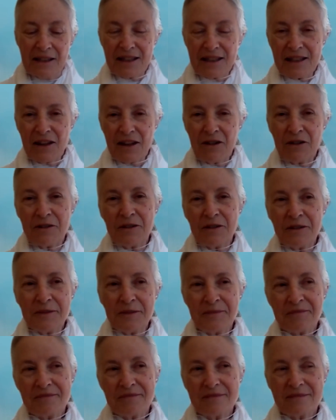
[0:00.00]
So
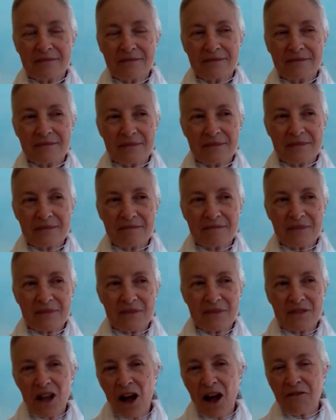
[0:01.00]

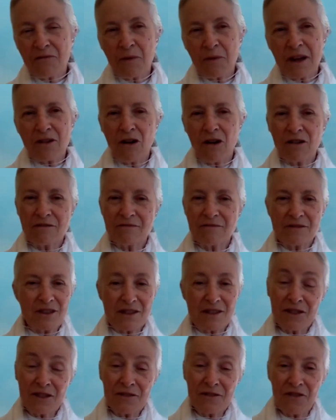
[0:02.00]
life went on
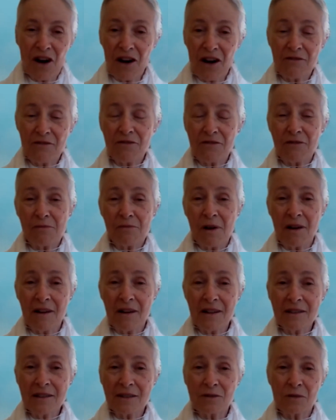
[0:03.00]
just fine for a
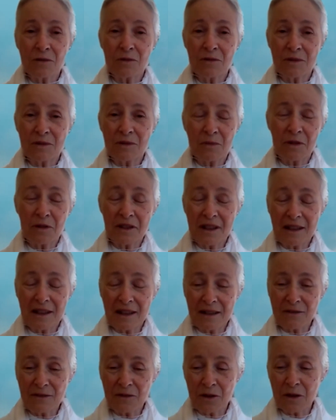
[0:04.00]
while. It all was working
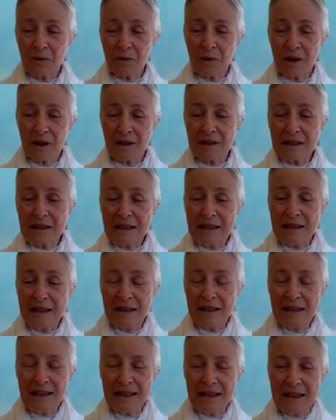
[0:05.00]
out very well.
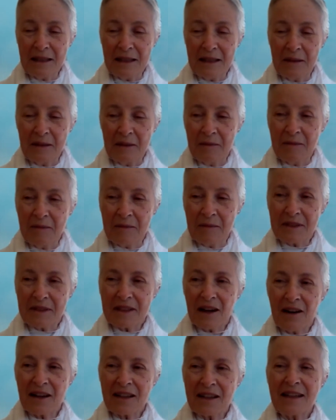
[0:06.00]
But
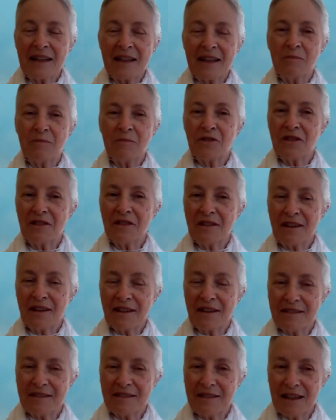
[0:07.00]
I came to,
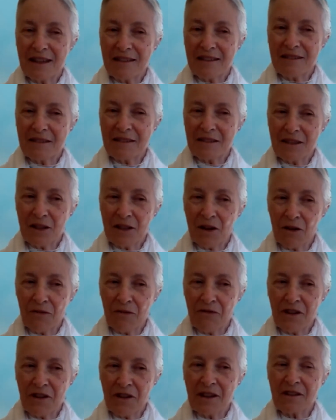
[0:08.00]

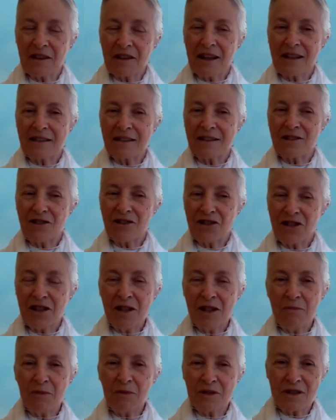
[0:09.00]
feel that
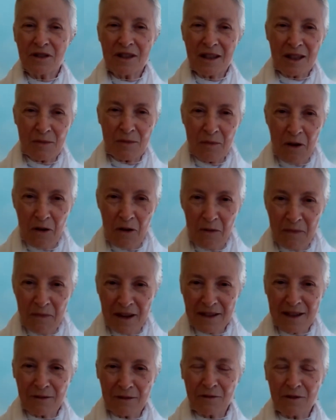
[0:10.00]
she was
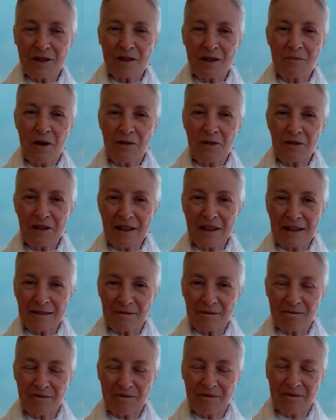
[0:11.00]
experimenting with
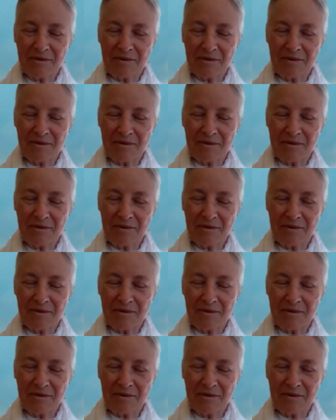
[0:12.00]
smoking.